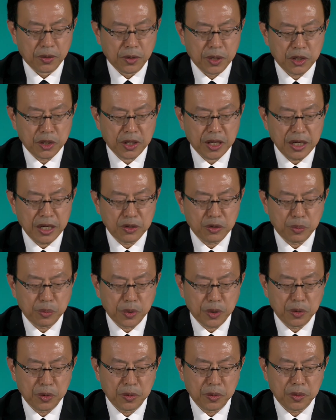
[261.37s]
which
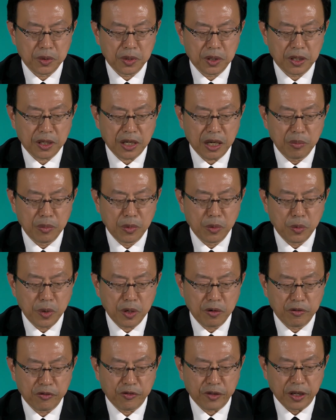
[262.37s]
contribute the common
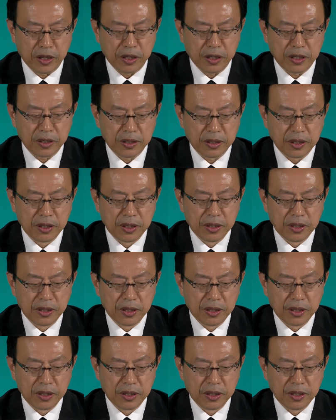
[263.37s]
welfare